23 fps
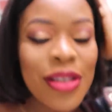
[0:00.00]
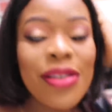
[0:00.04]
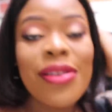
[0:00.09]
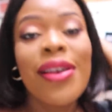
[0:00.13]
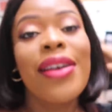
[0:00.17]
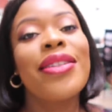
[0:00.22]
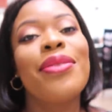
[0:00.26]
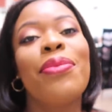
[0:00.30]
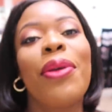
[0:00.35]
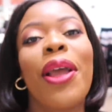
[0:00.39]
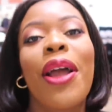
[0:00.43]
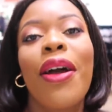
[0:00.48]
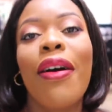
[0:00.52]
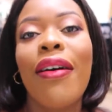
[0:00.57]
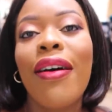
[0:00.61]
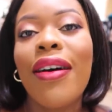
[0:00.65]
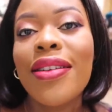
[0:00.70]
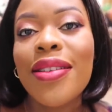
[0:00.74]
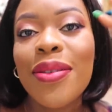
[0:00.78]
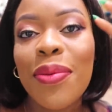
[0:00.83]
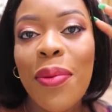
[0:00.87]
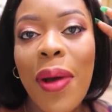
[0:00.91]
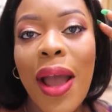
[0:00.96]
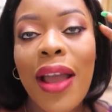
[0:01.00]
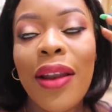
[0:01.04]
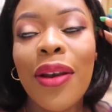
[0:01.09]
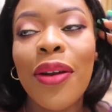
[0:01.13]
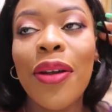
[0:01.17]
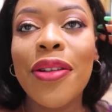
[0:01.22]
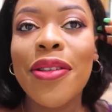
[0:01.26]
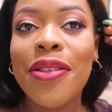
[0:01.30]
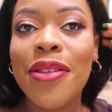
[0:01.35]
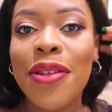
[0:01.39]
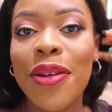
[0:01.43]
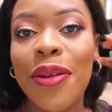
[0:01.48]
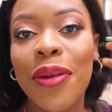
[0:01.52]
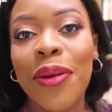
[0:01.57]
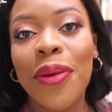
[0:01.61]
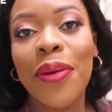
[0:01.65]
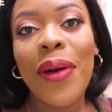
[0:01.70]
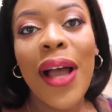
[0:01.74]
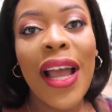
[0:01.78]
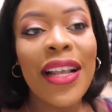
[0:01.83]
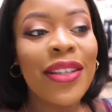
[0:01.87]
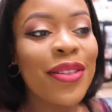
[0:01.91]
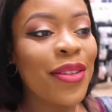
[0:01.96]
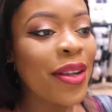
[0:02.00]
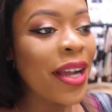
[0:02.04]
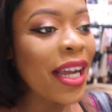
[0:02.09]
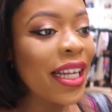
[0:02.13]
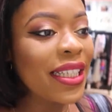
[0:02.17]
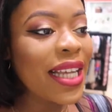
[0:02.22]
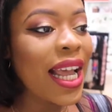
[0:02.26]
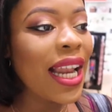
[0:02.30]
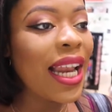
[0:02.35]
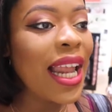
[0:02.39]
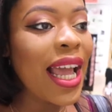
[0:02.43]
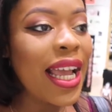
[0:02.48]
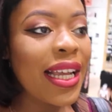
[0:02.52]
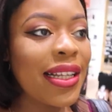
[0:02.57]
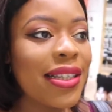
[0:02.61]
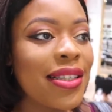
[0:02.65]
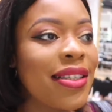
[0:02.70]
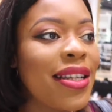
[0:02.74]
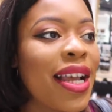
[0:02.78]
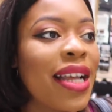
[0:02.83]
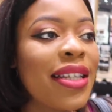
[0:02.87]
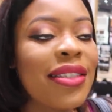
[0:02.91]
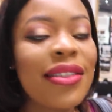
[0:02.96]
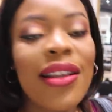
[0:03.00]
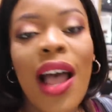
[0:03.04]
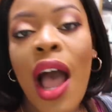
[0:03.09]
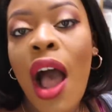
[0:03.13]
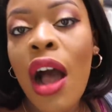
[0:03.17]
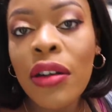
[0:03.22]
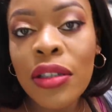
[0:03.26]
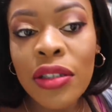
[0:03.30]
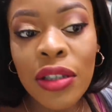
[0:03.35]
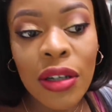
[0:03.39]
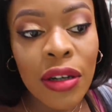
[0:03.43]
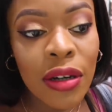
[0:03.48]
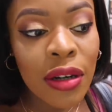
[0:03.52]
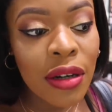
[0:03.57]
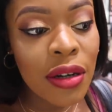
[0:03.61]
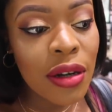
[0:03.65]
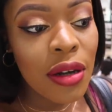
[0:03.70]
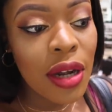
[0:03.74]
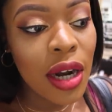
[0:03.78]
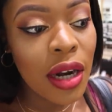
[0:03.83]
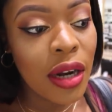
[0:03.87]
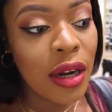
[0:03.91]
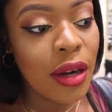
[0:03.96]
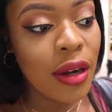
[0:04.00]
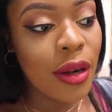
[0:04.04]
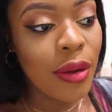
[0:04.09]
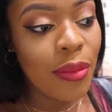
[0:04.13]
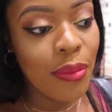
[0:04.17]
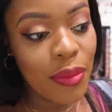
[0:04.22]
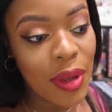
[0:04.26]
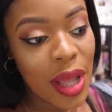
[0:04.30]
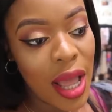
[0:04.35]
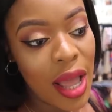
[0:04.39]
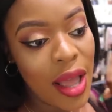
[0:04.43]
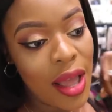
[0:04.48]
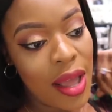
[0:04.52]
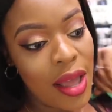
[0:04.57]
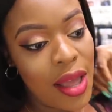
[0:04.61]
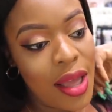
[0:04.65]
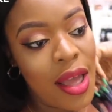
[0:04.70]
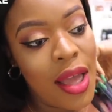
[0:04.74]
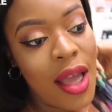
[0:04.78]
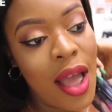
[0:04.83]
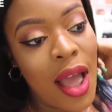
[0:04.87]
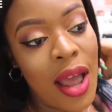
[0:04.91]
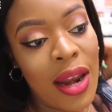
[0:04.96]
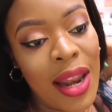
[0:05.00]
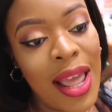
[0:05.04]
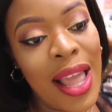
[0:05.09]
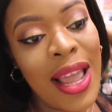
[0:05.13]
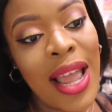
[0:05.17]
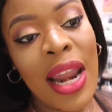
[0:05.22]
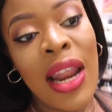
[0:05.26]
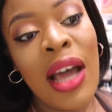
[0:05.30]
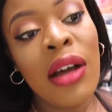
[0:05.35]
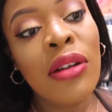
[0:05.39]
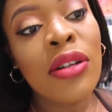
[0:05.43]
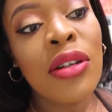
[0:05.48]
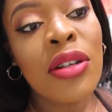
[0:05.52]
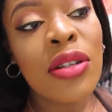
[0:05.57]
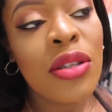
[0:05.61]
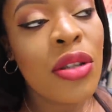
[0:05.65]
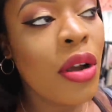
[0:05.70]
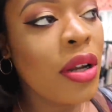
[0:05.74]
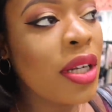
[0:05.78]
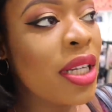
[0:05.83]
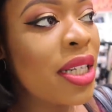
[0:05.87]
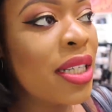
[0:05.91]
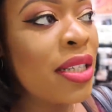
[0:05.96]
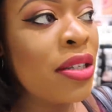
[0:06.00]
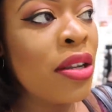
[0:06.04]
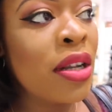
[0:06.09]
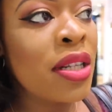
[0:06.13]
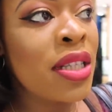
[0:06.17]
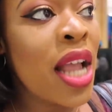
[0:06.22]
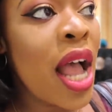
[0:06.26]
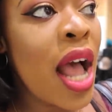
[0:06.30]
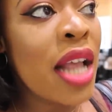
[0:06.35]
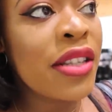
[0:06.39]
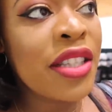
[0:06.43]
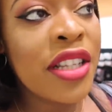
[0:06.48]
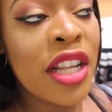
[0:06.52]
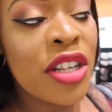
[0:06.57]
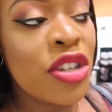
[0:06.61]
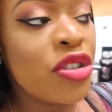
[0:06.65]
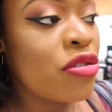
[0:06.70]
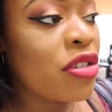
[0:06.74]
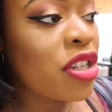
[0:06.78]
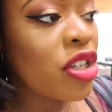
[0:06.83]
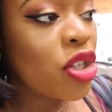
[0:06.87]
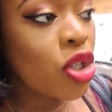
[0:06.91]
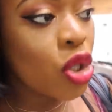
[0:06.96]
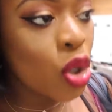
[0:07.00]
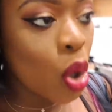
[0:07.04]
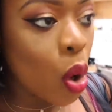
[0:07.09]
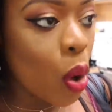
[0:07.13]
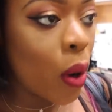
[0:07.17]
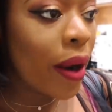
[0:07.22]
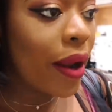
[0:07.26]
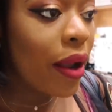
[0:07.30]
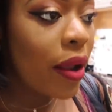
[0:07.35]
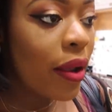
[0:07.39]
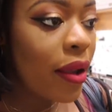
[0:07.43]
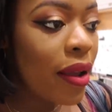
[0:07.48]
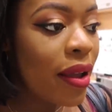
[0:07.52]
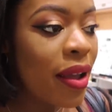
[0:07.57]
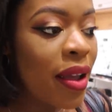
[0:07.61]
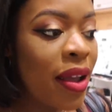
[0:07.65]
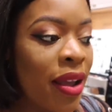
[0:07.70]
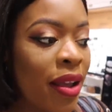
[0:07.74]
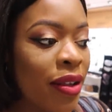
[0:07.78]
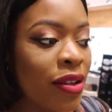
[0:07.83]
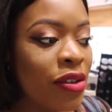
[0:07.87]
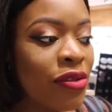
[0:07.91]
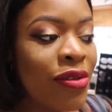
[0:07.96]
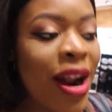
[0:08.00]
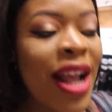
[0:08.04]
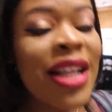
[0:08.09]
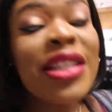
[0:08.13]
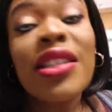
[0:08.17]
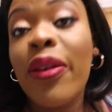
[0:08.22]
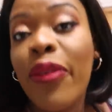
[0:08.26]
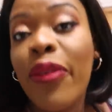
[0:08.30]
just because why not, you know. I saw it, I liked it. There's Aldo, like an Aldo store. This is just the accessory store right